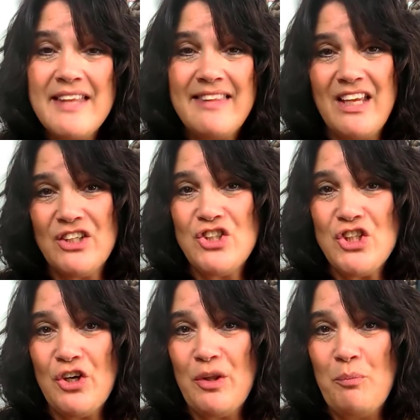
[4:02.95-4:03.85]
They can
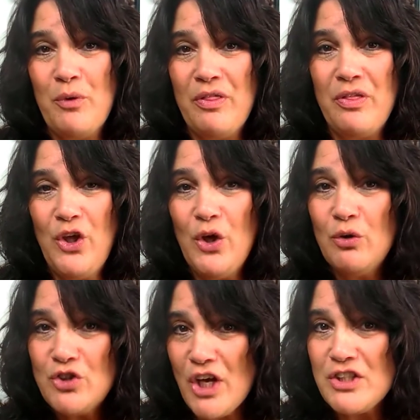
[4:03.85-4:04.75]
share them with you,
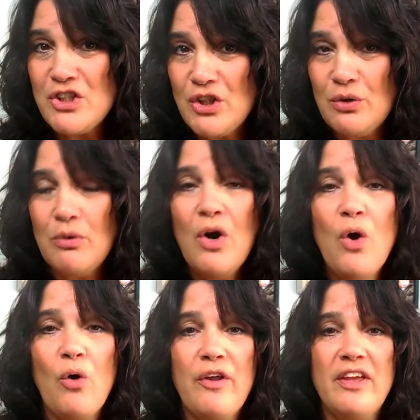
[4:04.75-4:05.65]
just you,
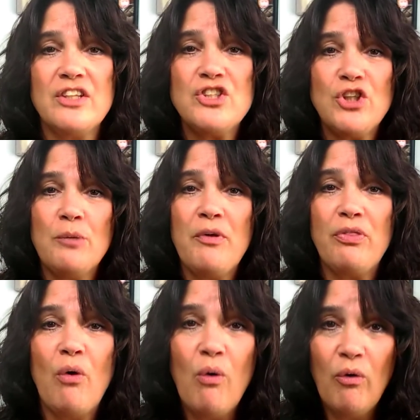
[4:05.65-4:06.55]
or they can share them with
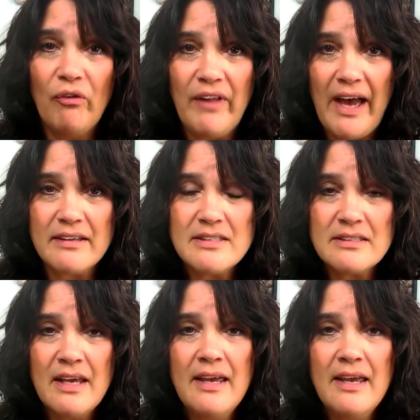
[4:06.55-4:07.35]
the whole class.